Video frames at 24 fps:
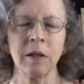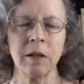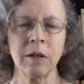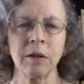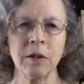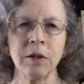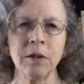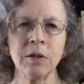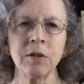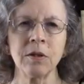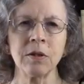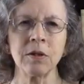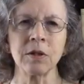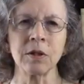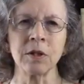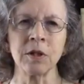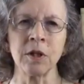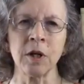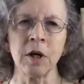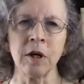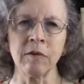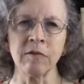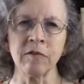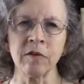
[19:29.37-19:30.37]
This is a
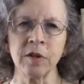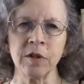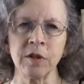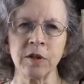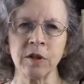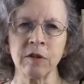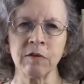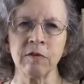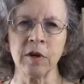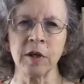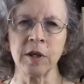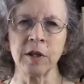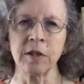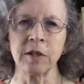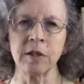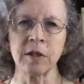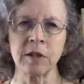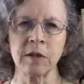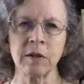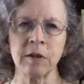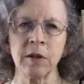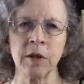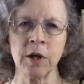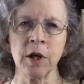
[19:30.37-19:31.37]
toughness
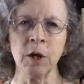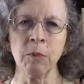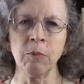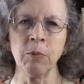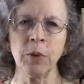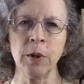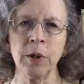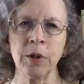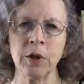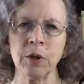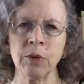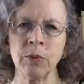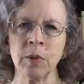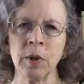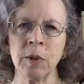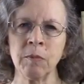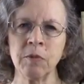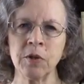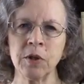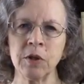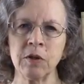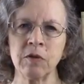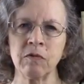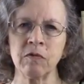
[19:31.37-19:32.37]
device. The operator
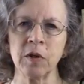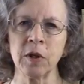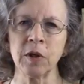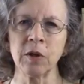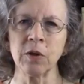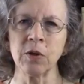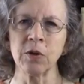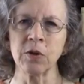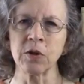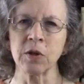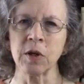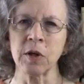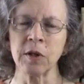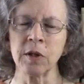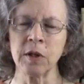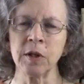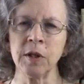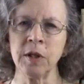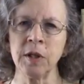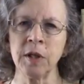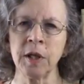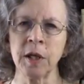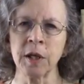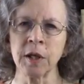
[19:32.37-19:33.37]
rubs his fingers on the
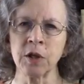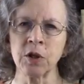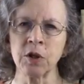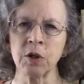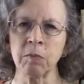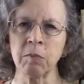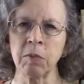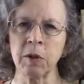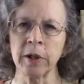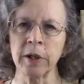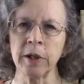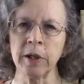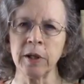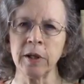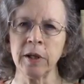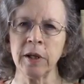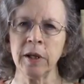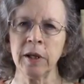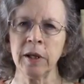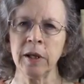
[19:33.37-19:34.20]
detection plate